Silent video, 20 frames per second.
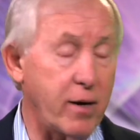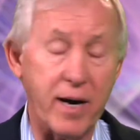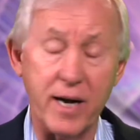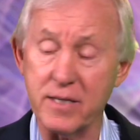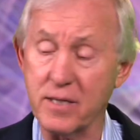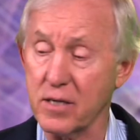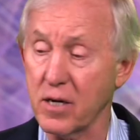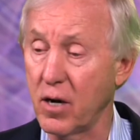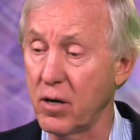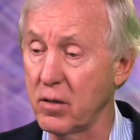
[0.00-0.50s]
I
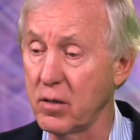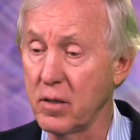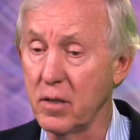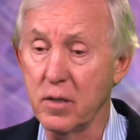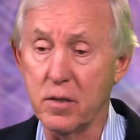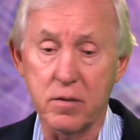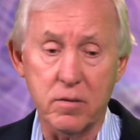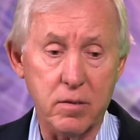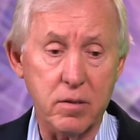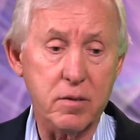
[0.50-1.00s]
saw
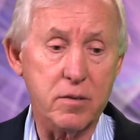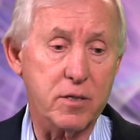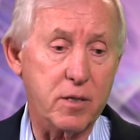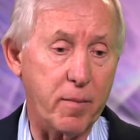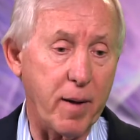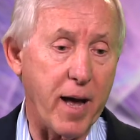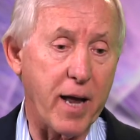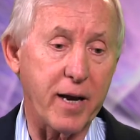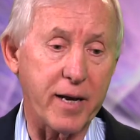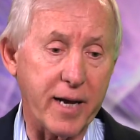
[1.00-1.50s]

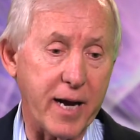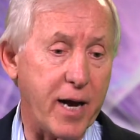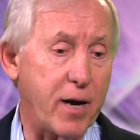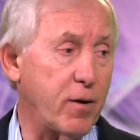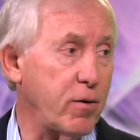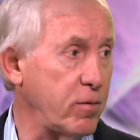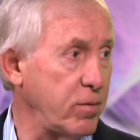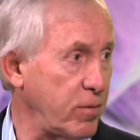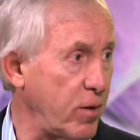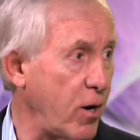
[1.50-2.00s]
some alligator